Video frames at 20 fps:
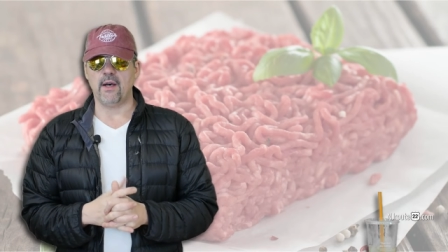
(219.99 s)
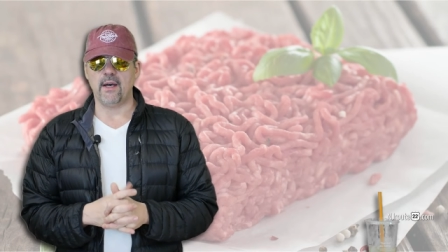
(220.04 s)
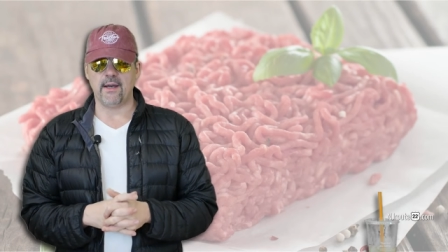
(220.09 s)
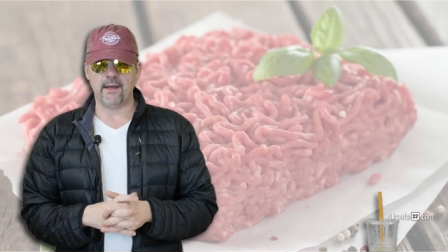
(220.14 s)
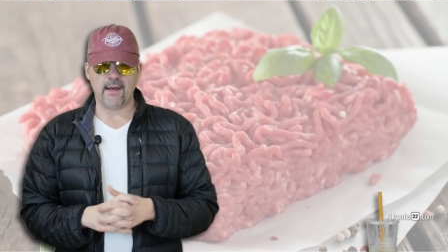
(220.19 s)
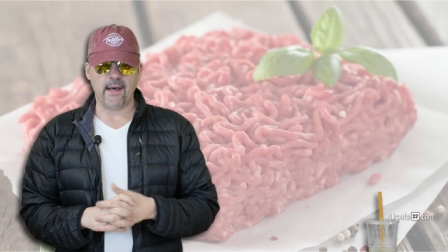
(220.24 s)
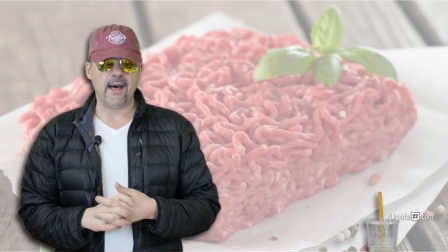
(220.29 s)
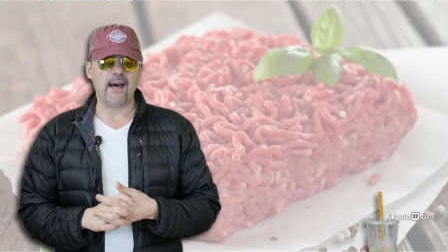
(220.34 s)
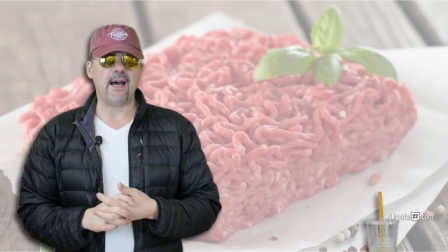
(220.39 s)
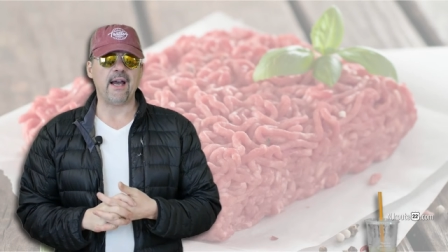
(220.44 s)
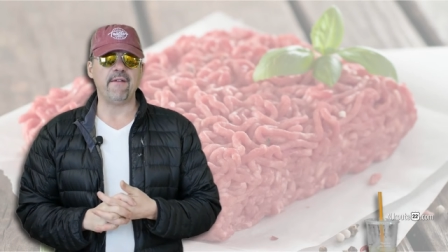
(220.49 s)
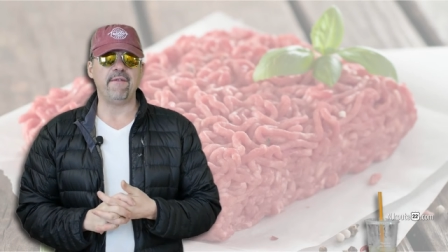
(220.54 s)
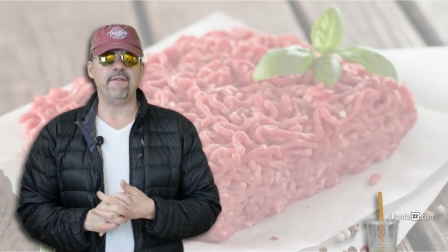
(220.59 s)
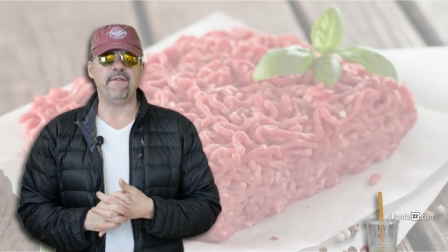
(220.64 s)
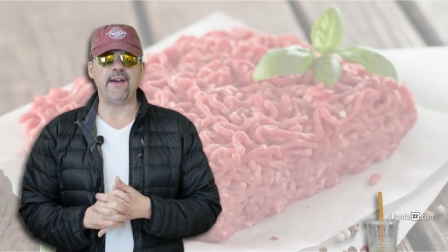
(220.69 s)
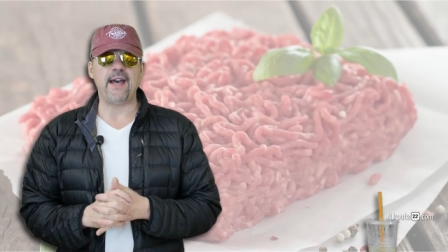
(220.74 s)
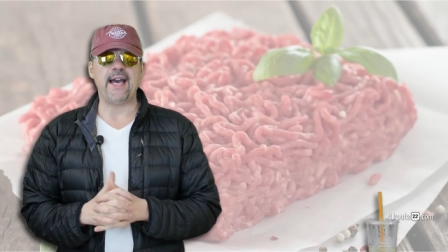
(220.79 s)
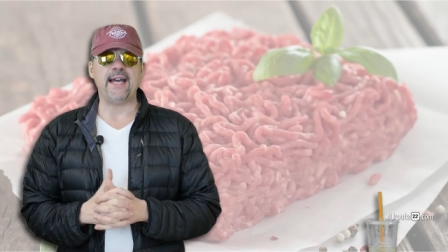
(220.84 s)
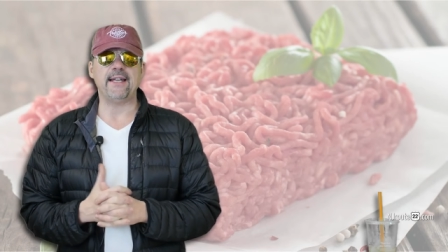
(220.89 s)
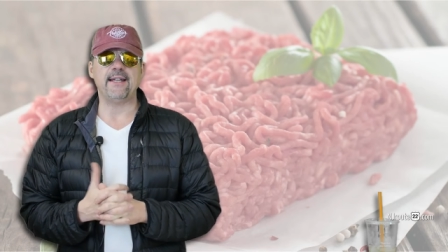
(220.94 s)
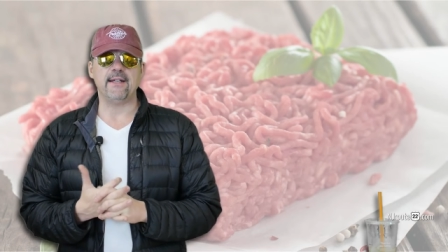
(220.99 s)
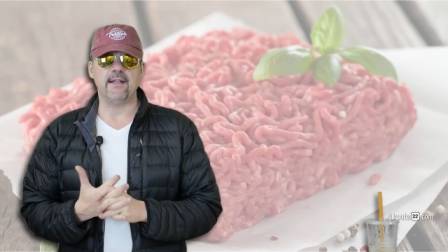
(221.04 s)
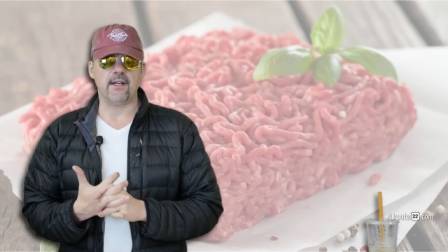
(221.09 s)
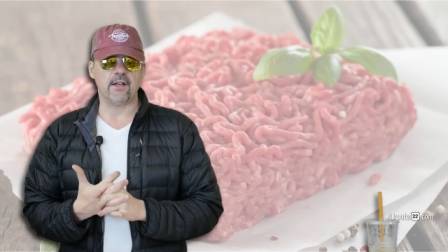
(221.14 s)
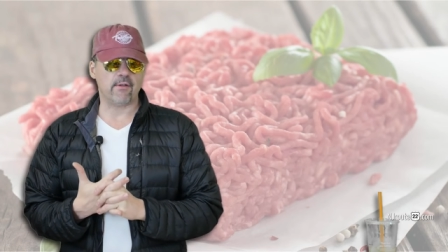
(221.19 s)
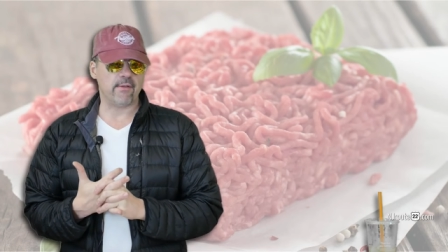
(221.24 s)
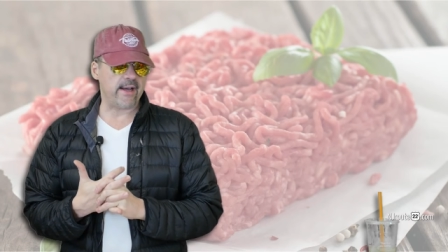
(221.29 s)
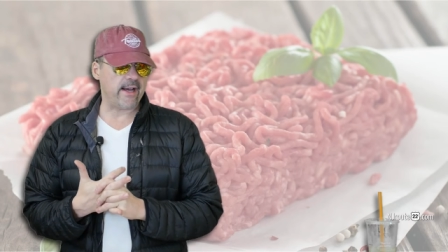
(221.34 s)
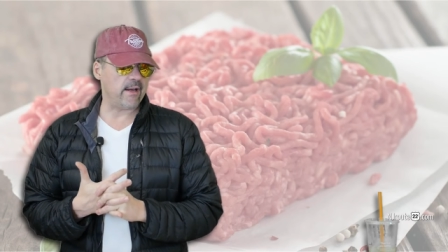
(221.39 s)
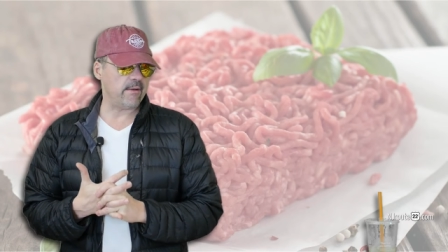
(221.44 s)
uh, high-fat
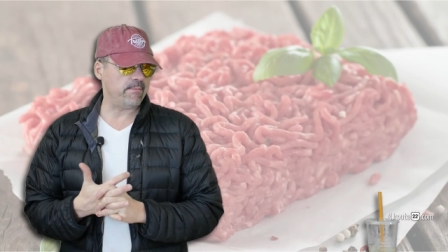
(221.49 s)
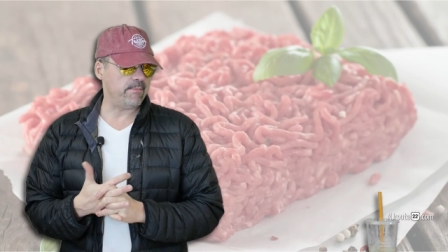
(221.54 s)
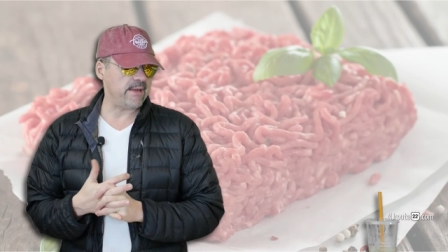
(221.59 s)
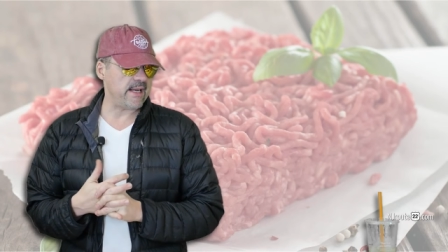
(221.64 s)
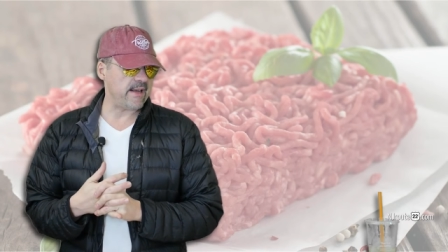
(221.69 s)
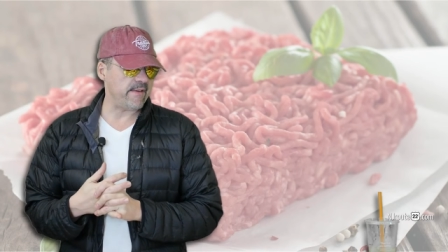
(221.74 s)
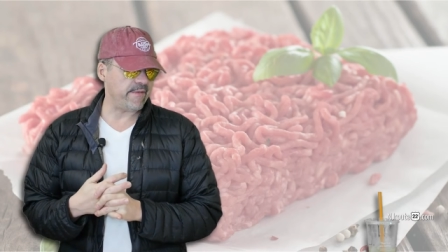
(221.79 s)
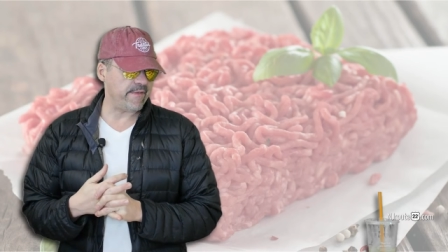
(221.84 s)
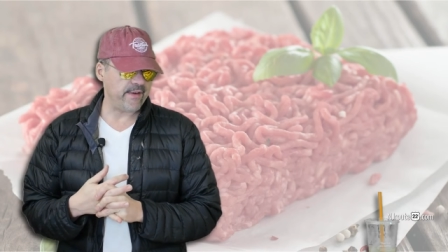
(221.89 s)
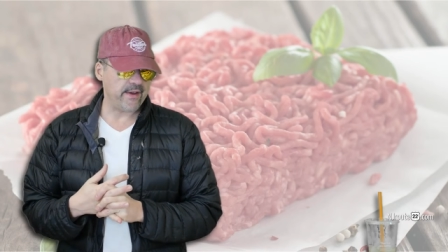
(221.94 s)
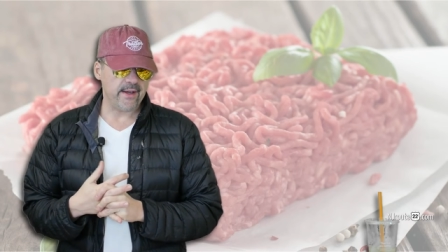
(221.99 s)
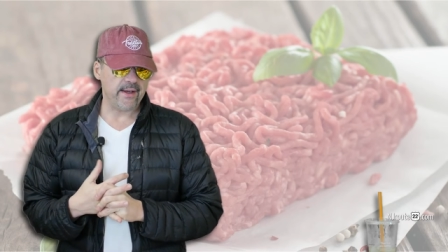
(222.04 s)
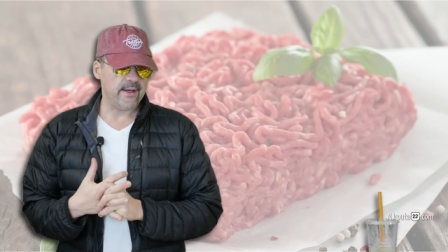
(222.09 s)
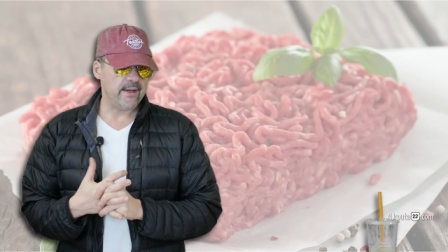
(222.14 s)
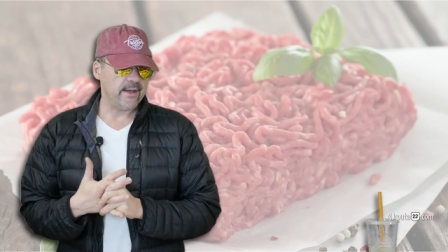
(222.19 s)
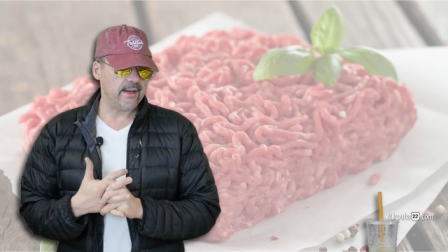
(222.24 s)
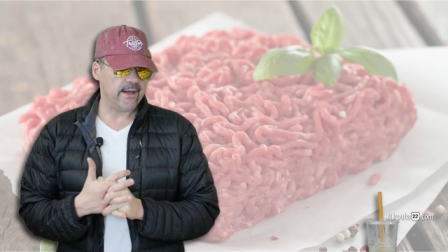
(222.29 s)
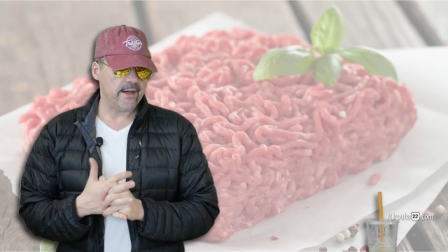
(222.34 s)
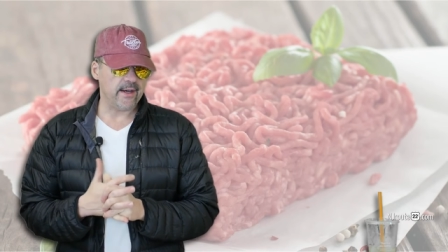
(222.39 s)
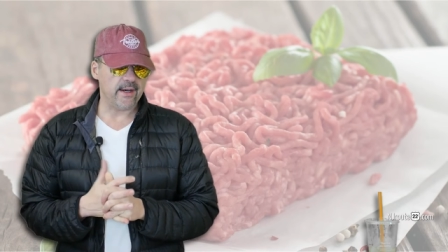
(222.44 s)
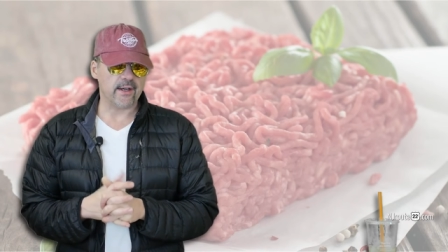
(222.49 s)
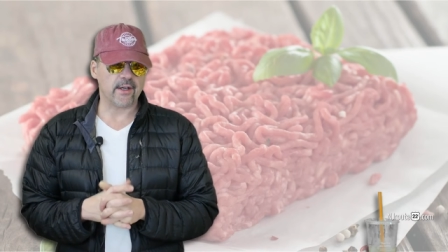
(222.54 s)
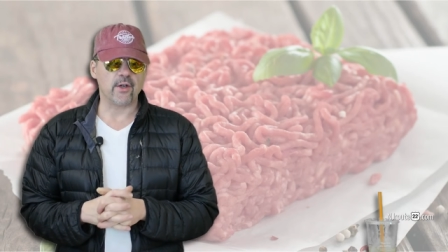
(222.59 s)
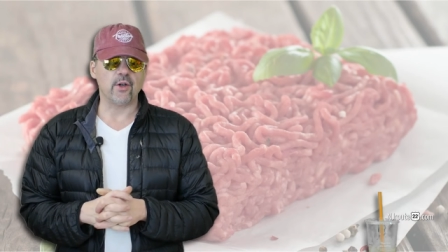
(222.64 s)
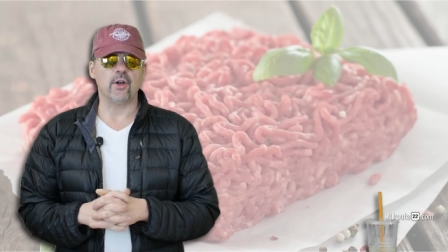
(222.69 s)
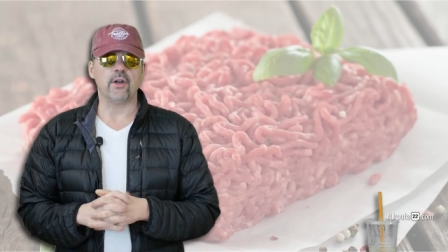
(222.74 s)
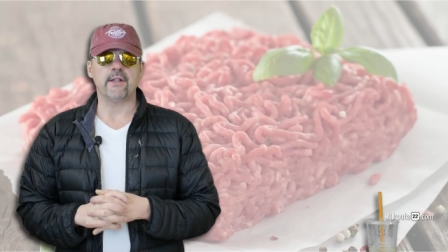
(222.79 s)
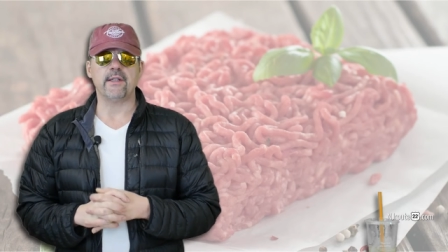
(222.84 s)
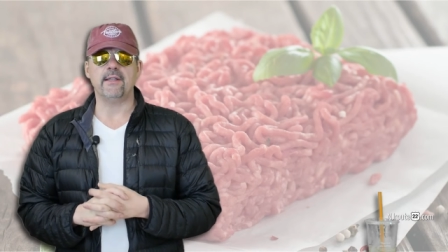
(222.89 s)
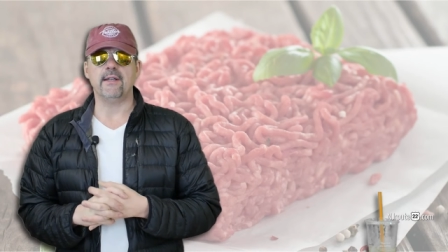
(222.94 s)
uh, ground beef uh,
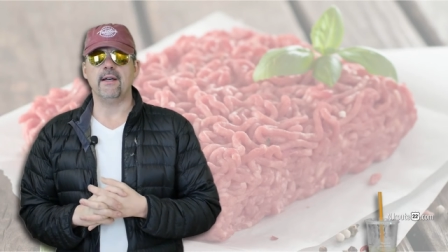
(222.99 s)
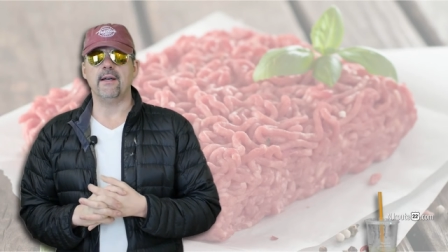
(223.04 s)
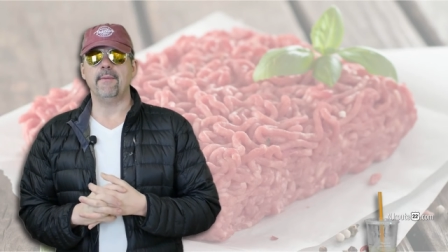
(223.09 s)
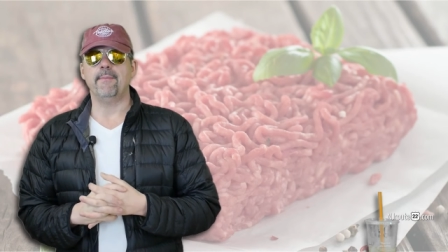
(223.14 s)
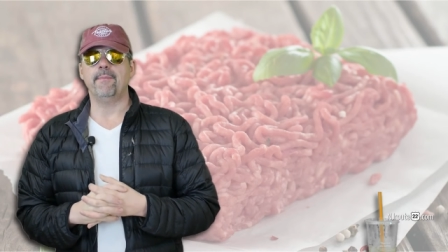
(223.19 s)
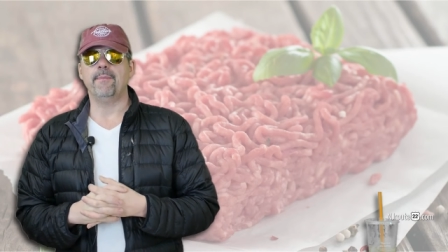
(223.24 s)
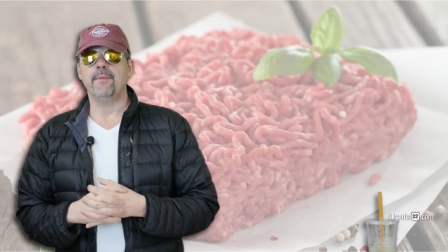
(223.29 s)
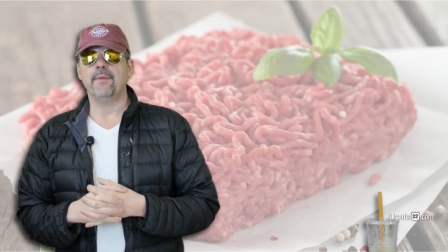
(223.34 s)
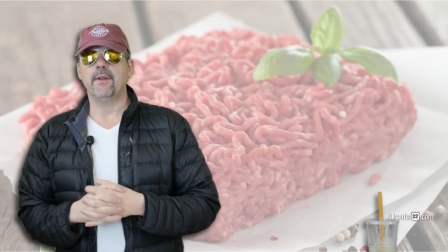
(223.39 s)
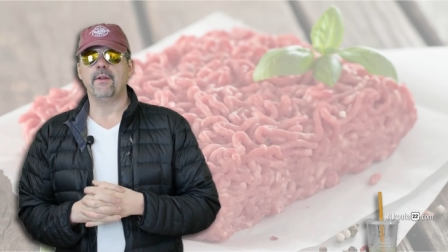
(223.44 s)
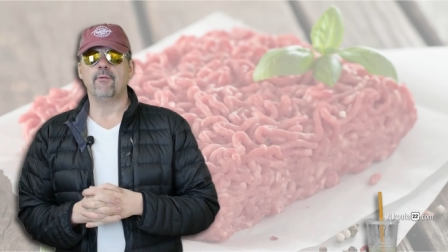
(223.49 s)
cooked um,